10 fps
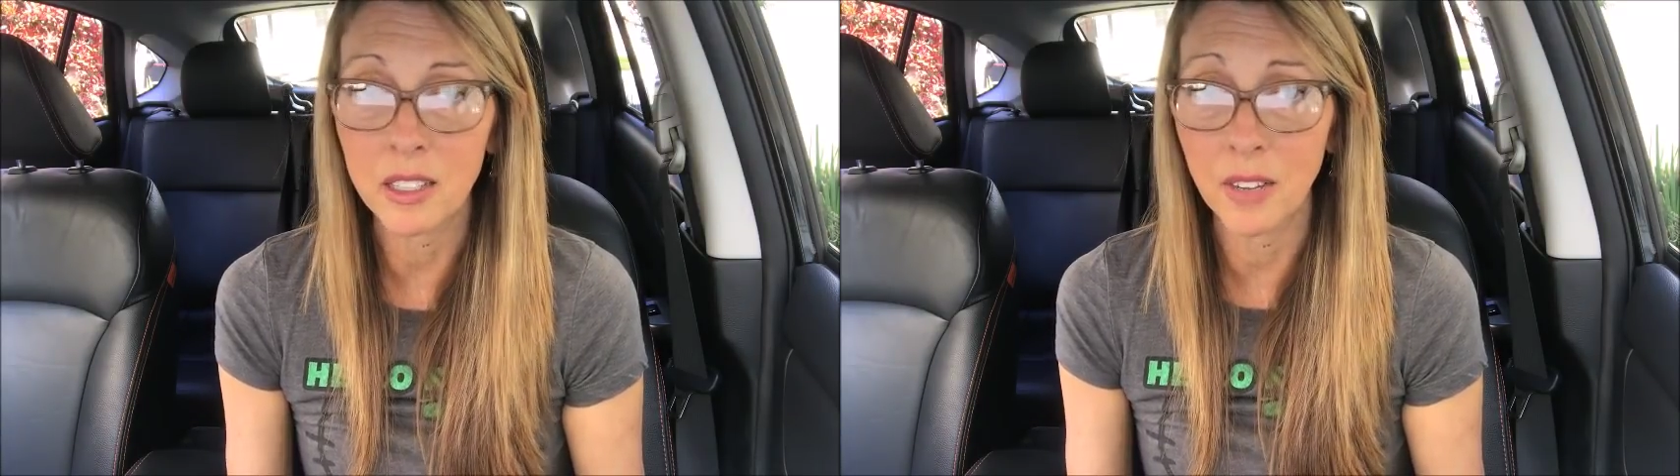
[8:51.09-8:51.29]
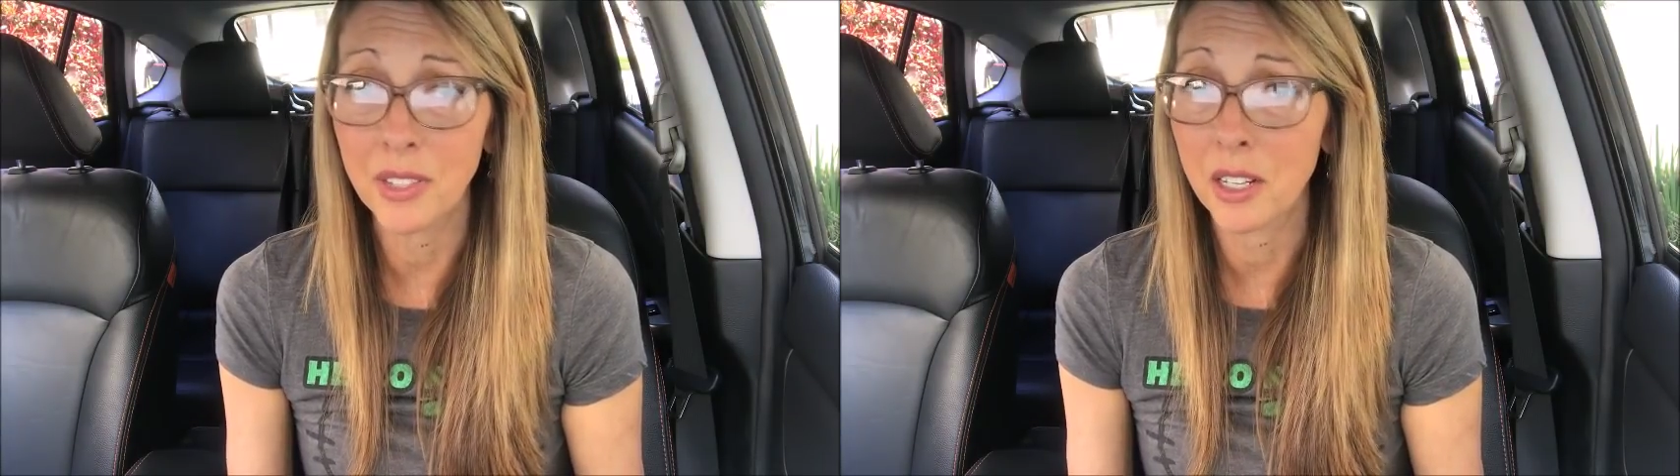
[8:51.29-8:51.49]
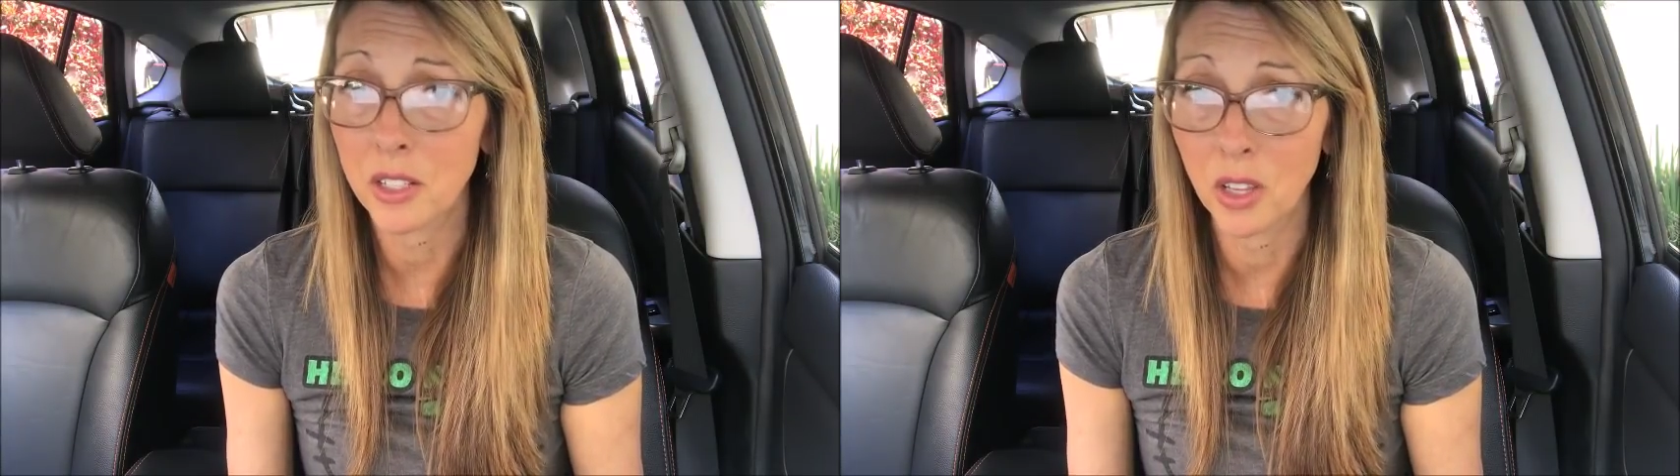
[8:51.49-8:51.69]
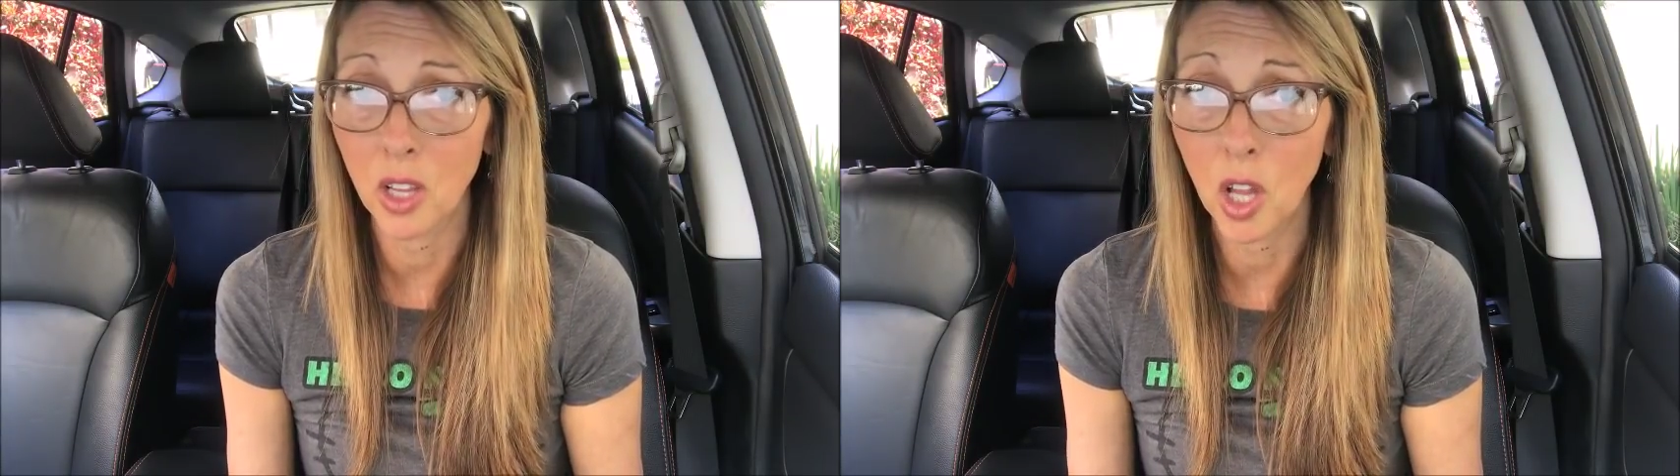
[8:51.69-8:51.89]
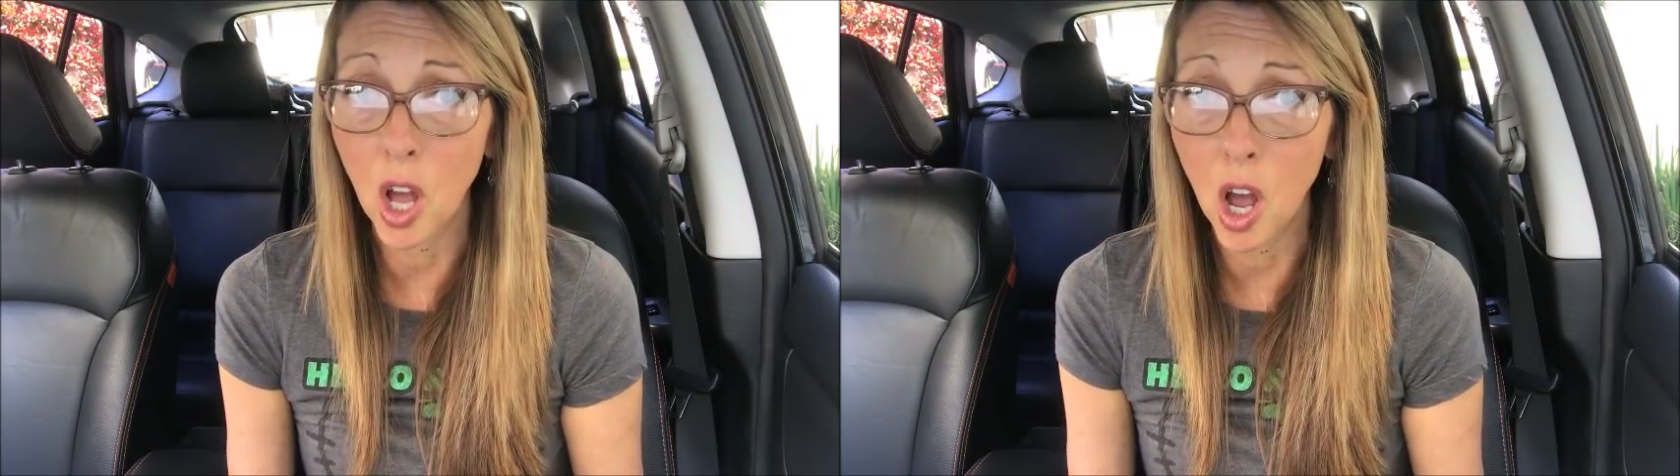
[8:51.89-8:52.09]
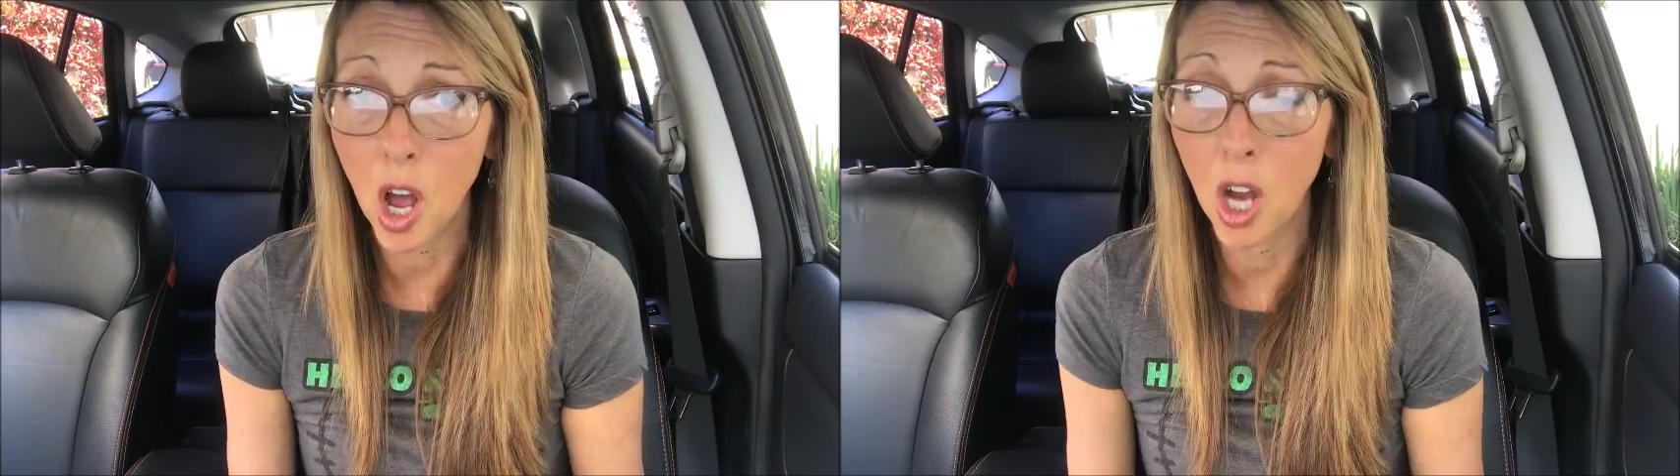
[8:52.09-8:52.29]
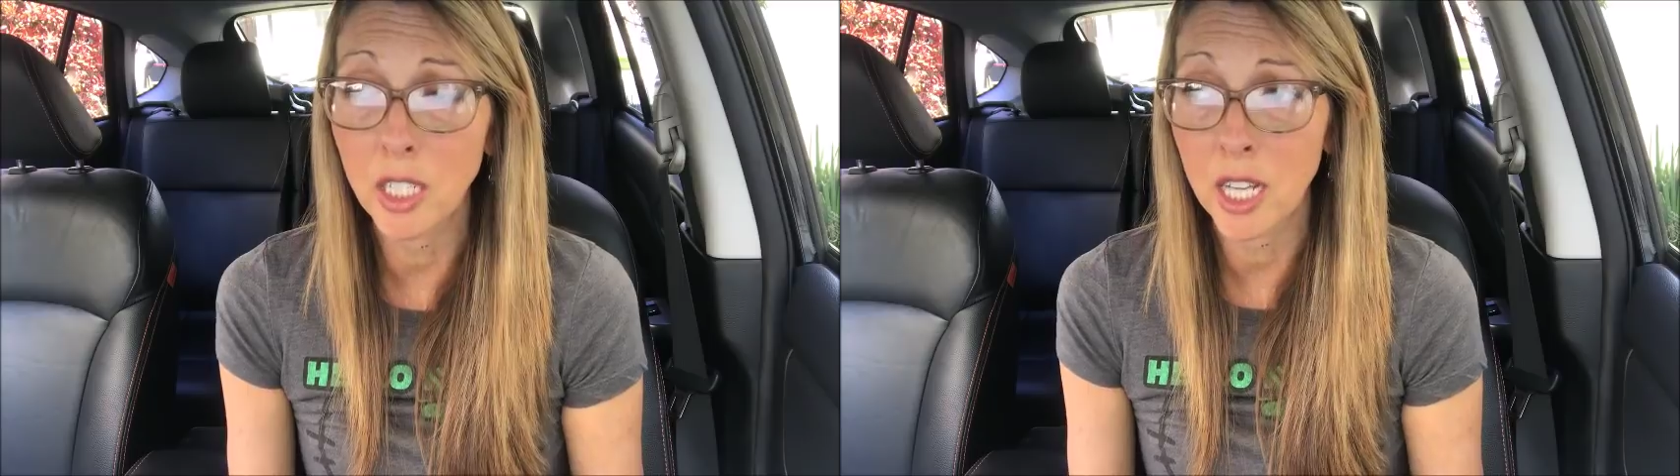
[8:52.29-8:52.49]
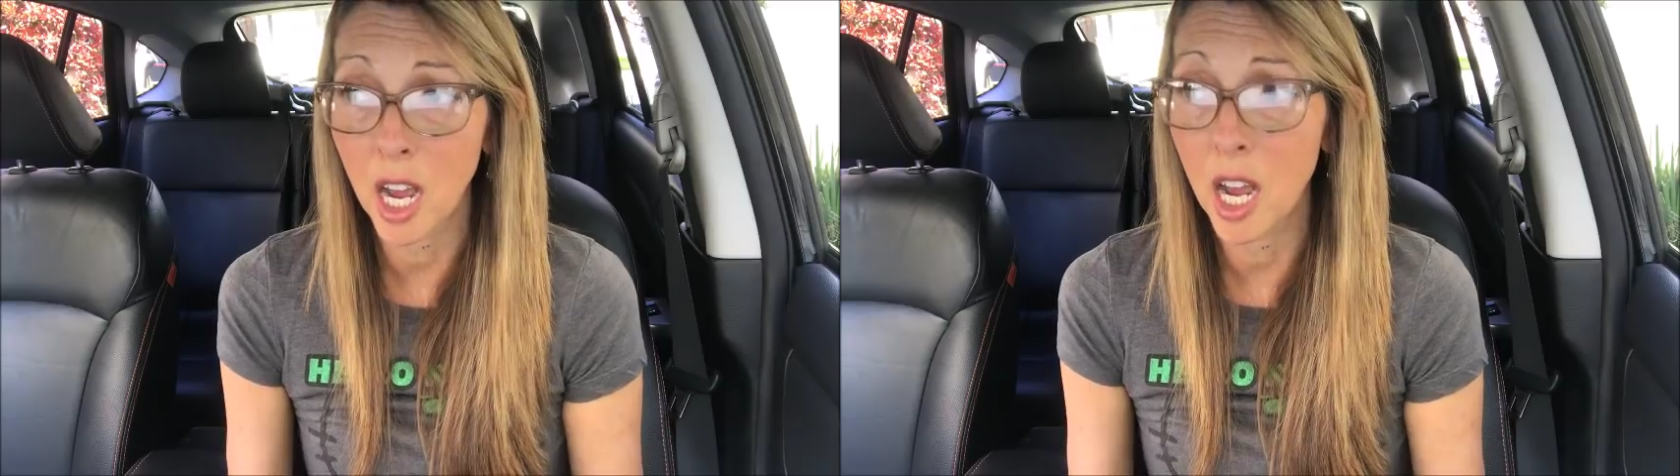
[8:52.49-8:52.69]
of stuff takes a
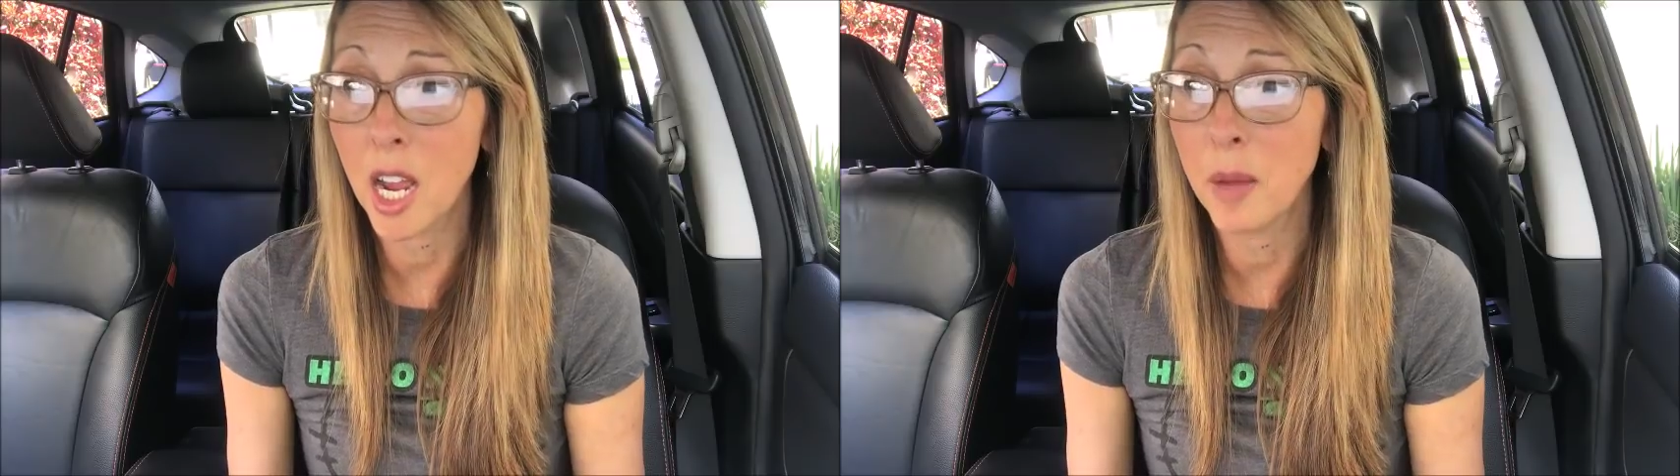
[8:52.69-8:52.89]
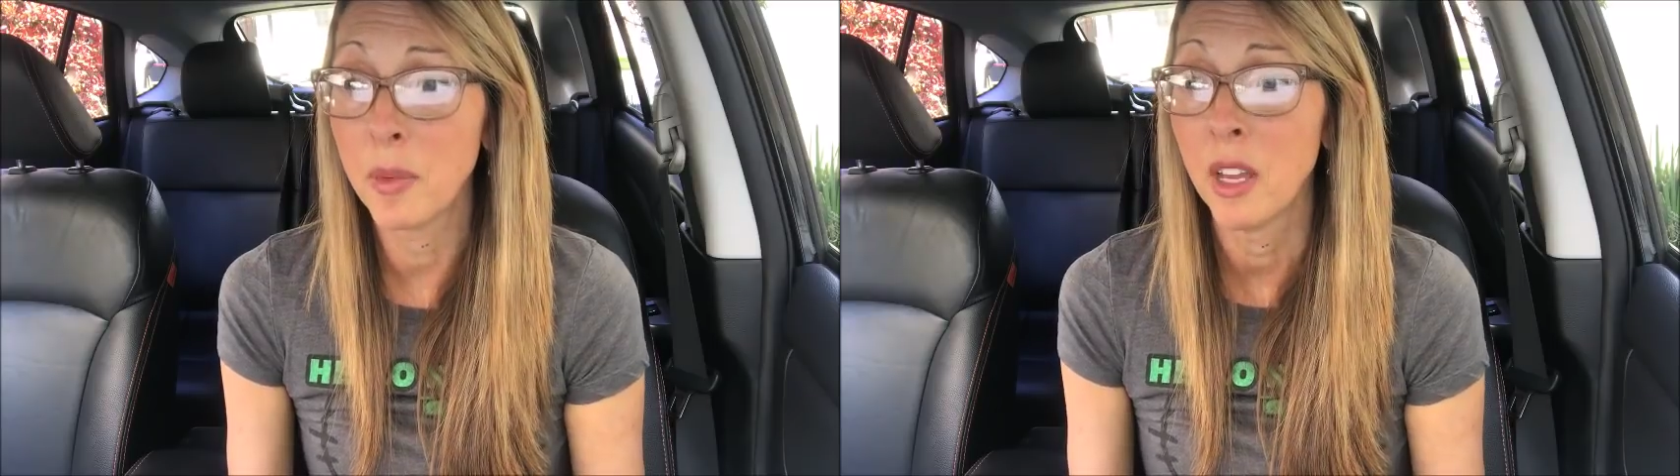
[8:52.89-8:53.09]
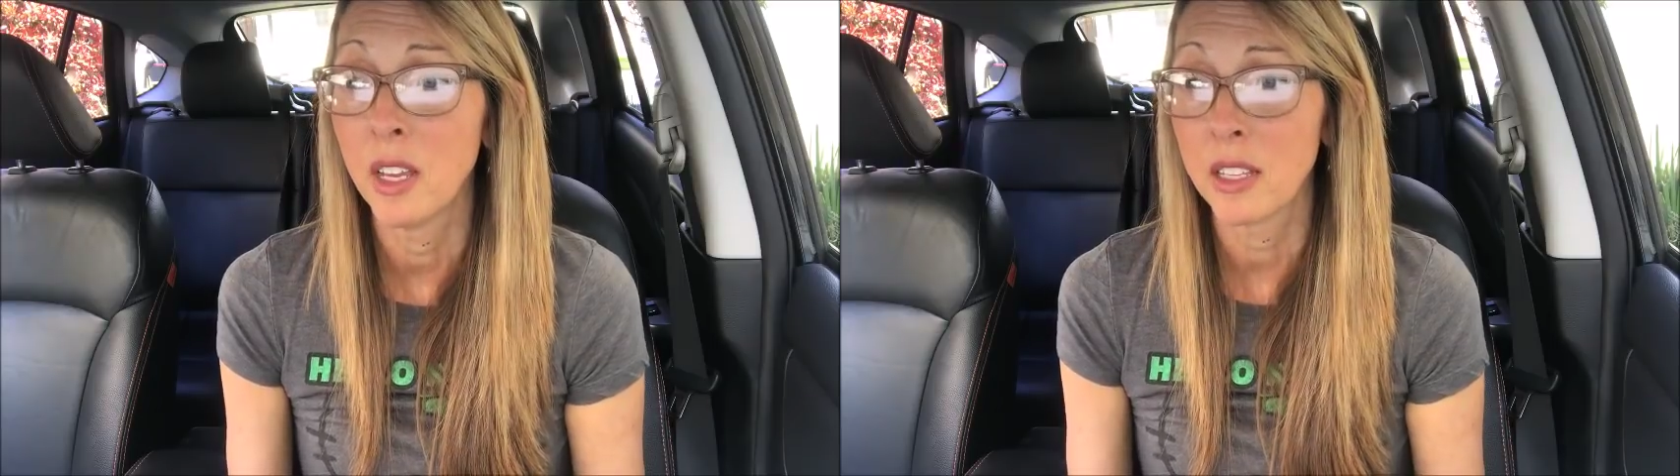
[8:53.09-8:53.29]
long time,